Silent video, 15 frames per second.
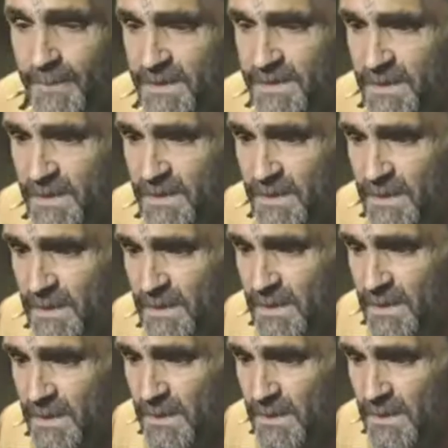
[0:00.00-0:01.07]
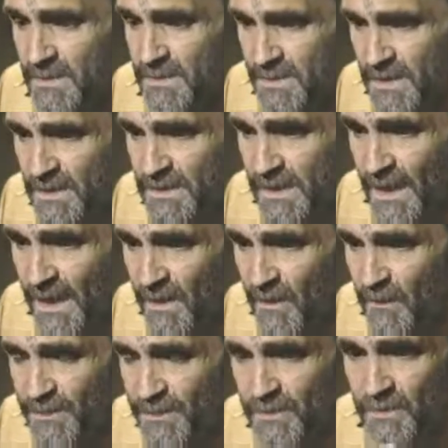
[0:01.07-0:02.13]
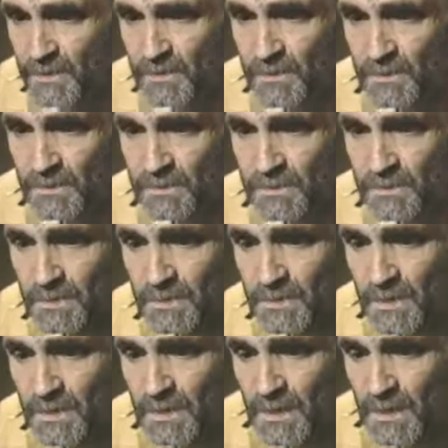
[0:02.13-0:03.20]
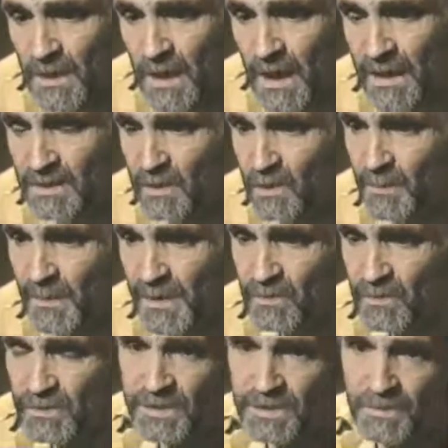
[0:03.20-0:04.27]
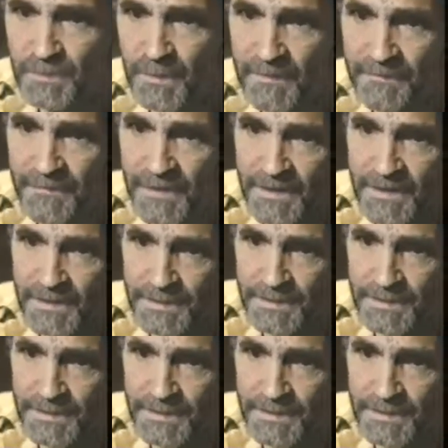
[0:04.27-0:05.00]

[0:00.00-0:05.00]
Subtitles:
looked at me and said, "Son, can I help you?" I told him, "I don't think you're my